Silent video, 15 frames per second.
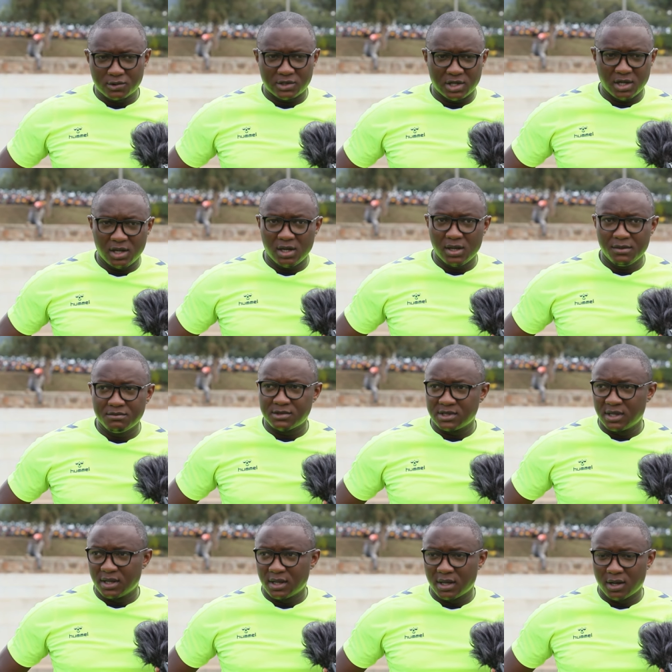teams,
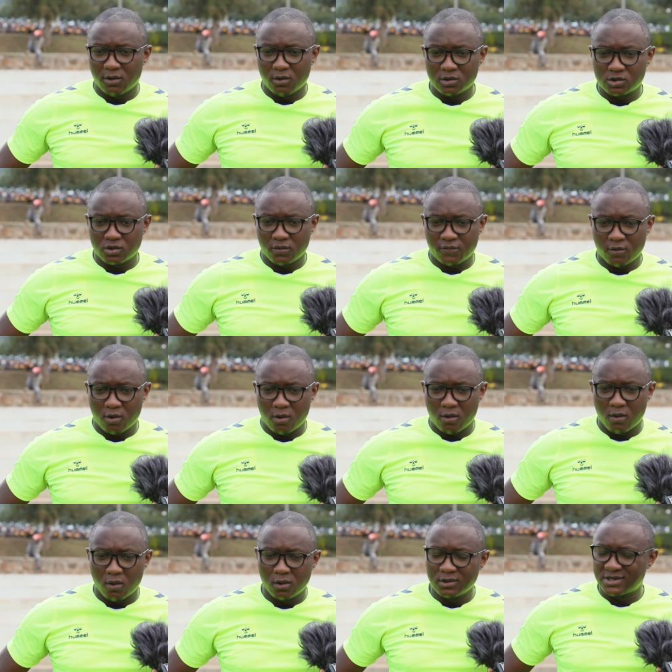also for
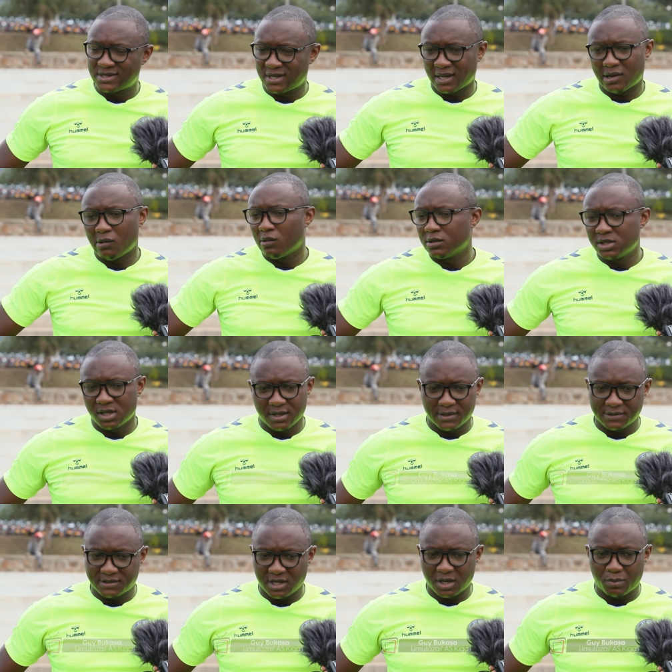all
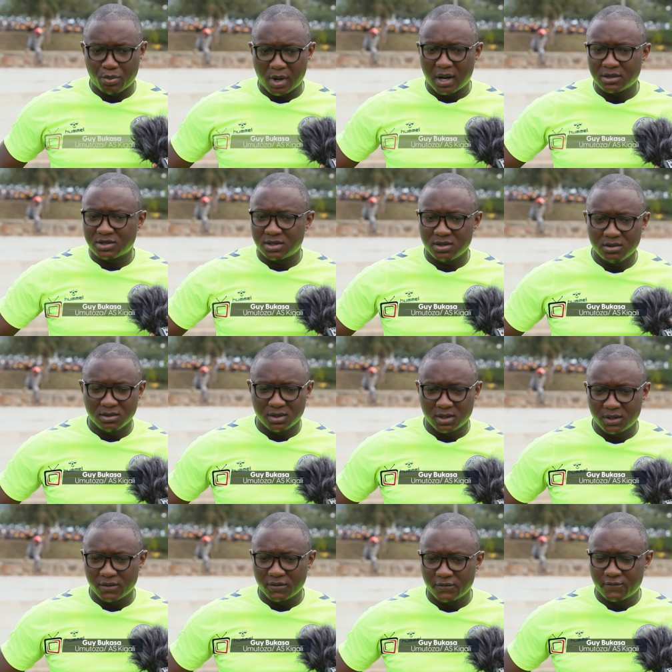stakeholders take part
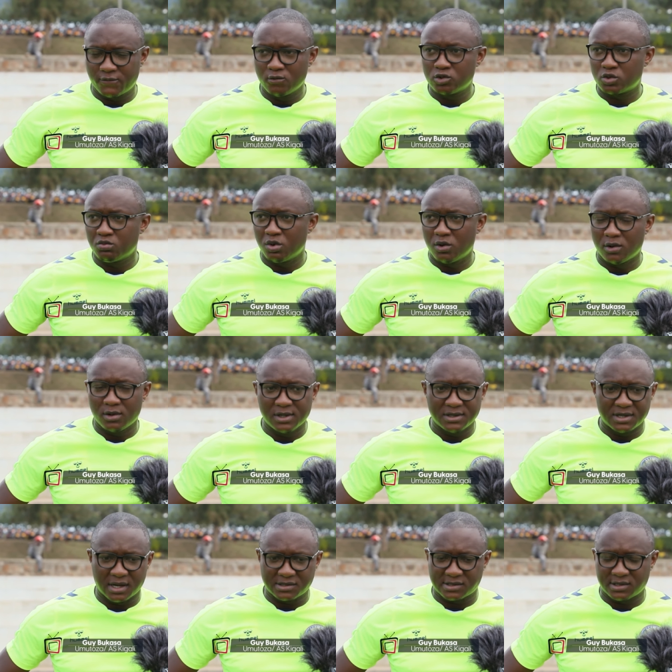in football
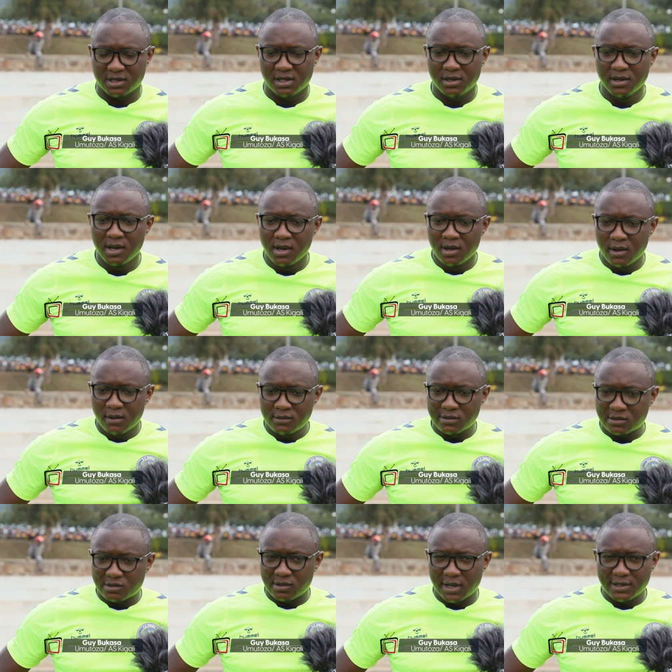industry
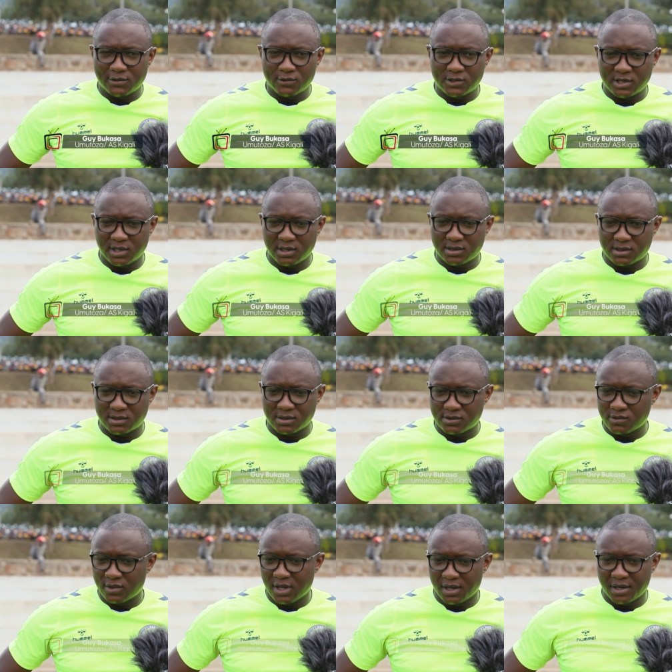to try to sit
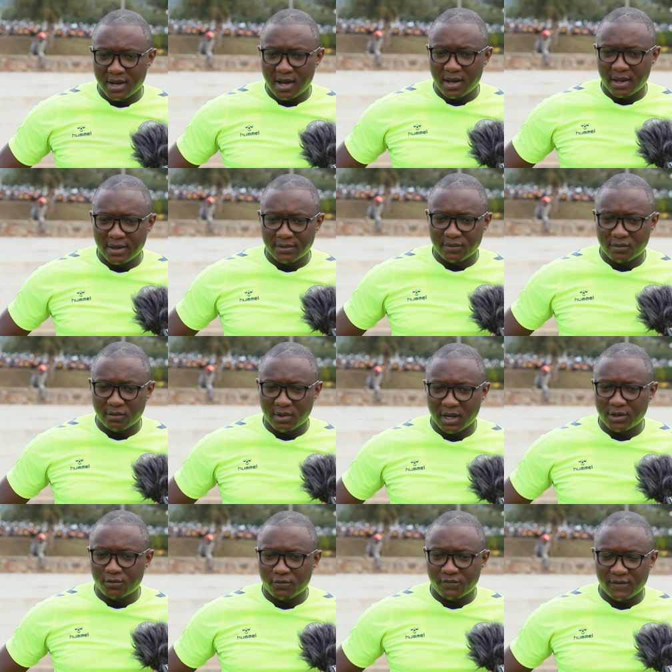together and to
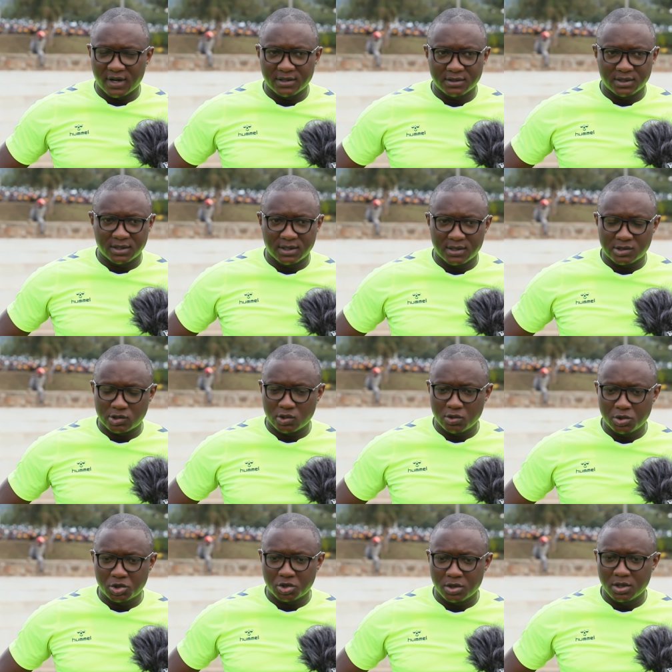try to find
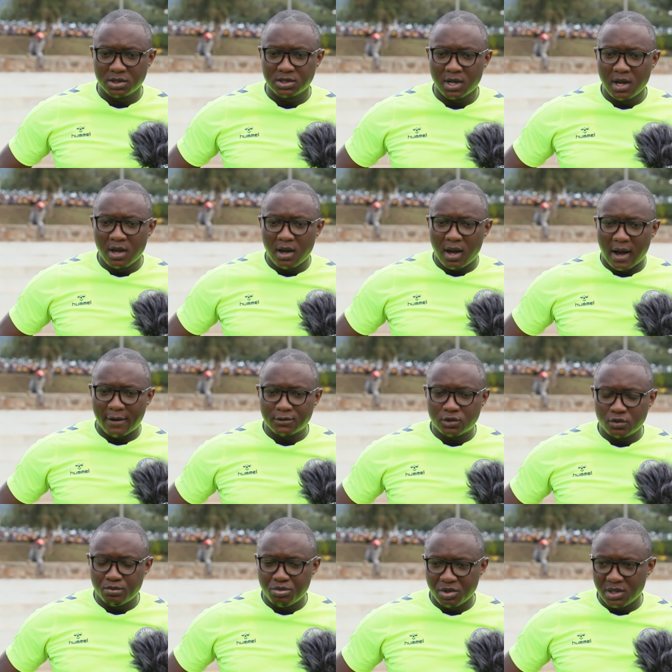solutions how
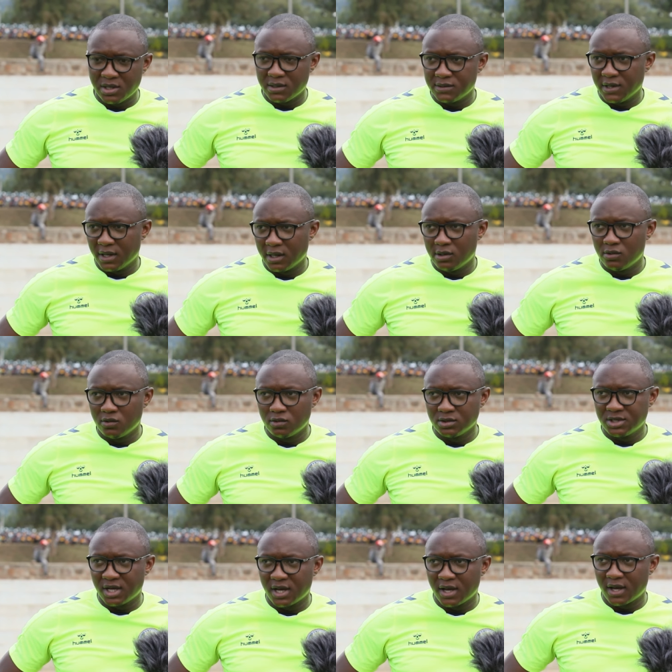to build a
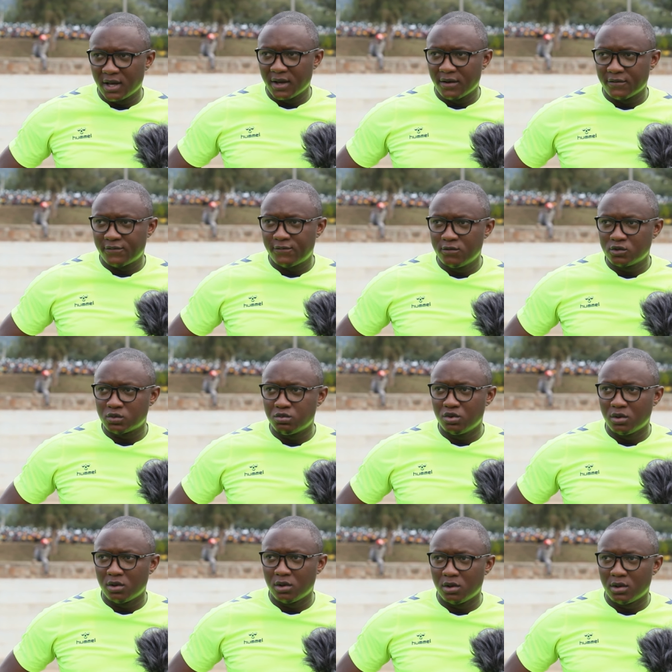good
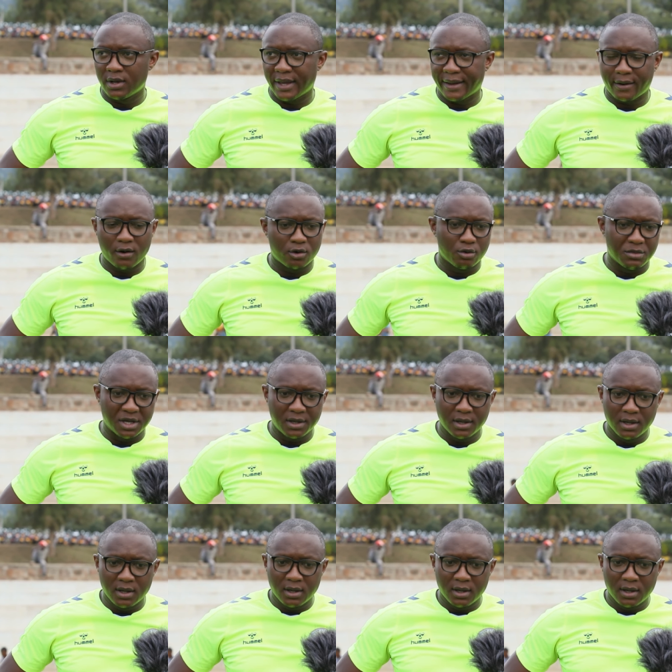football economy,